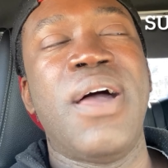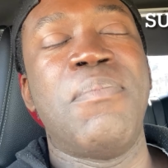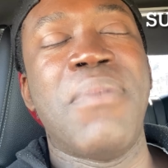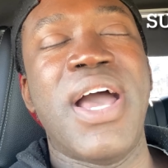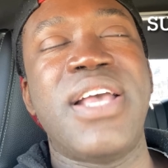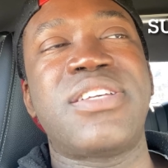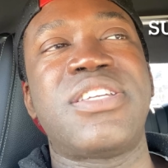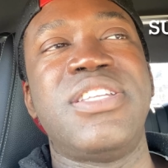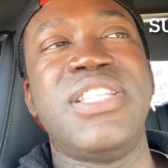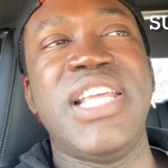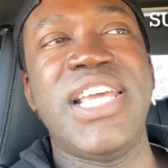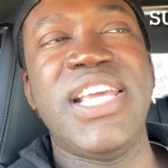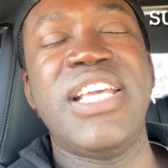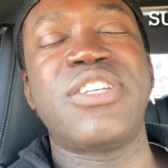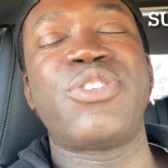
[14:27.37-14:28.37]
but his
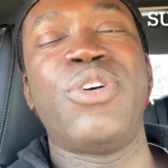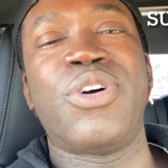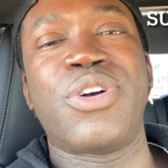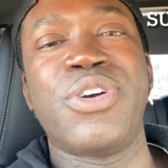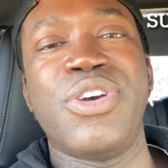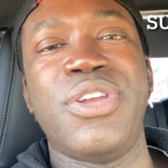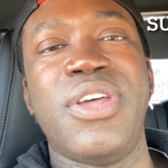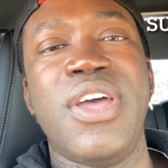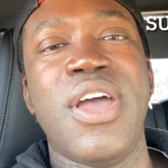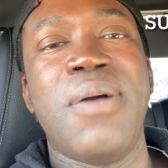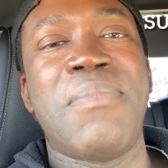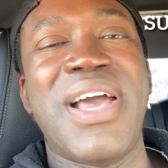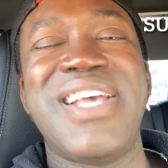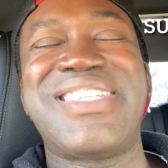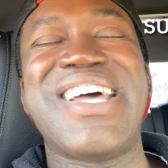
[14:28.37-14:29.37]
knee is not good.
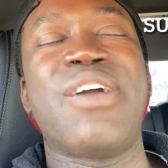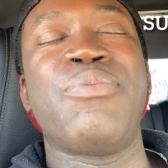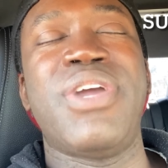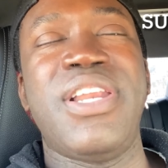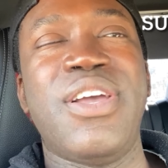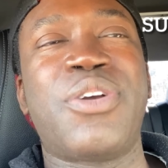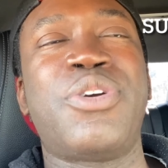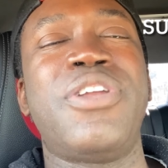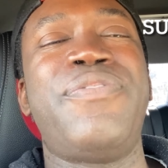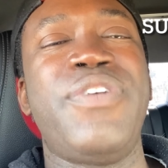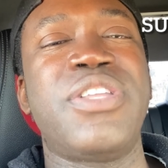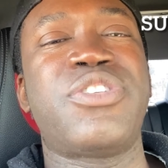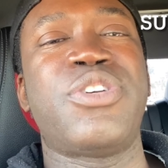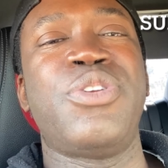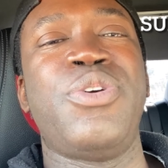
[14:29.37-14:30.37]
But is that really a good
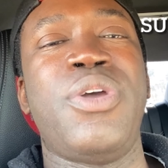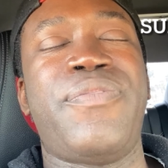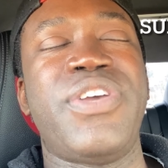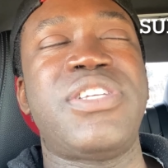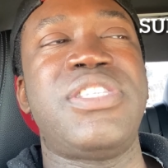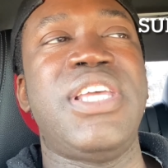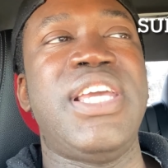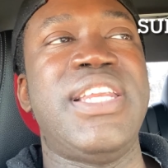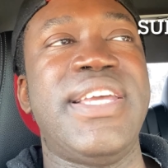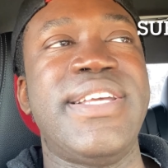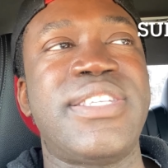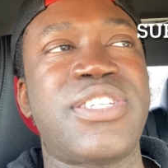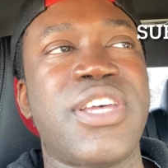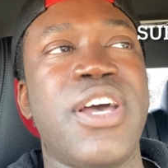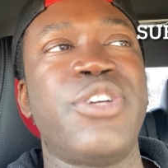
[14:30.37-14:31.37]
thing to do? If his knee
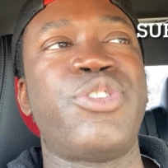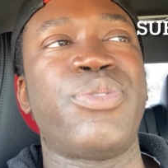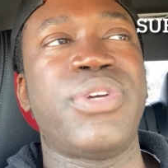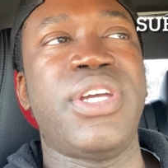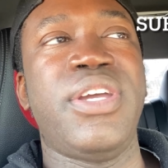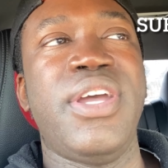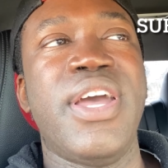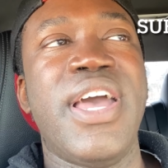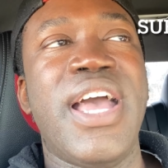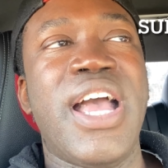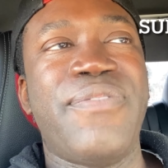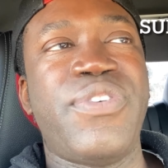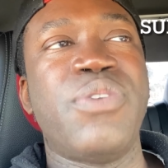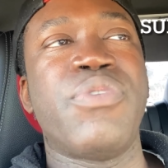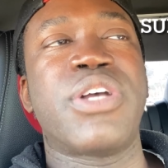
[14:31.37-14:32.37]
needs surgery,
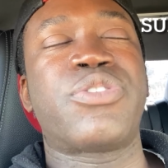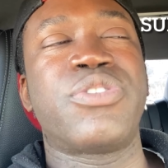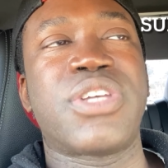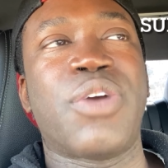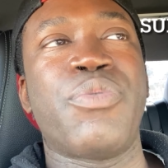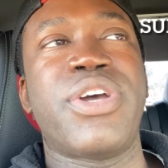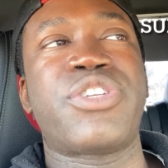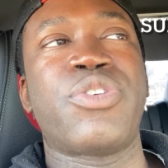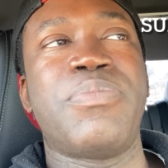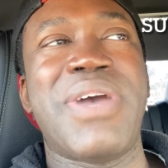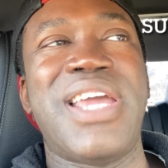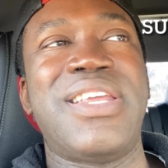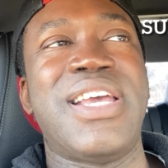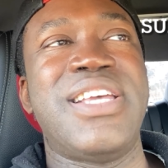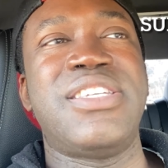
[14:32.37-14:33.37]
if he wrestles at
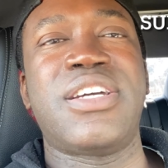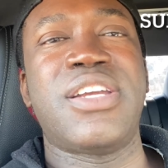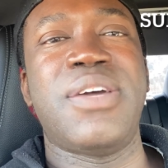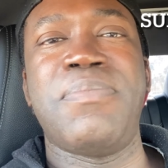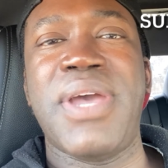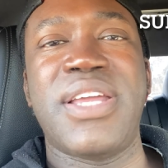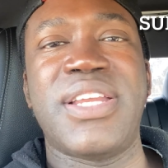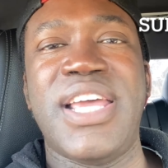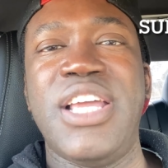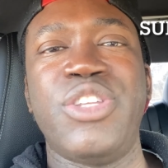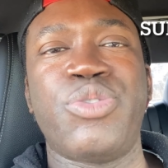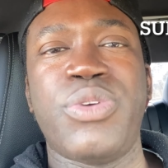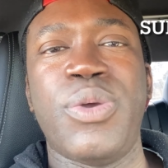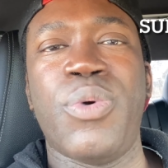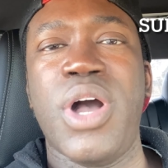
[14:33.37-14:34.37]
WrestleMania, is it going to make the
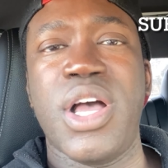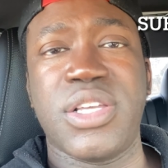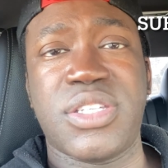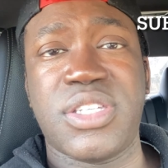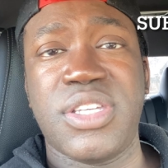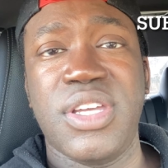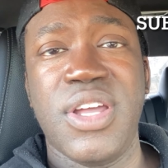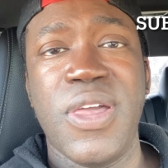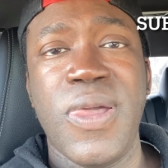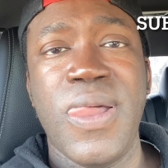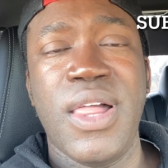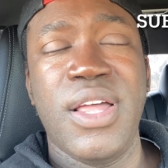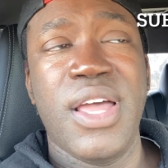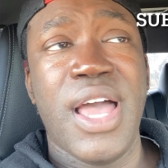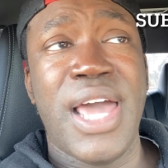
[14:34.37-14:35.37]
injury worse?
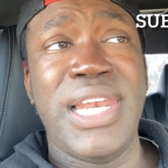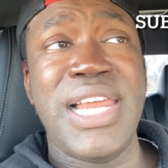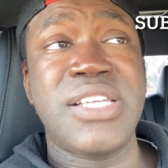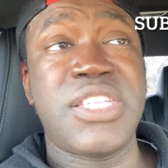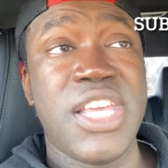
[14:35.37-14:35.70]
unless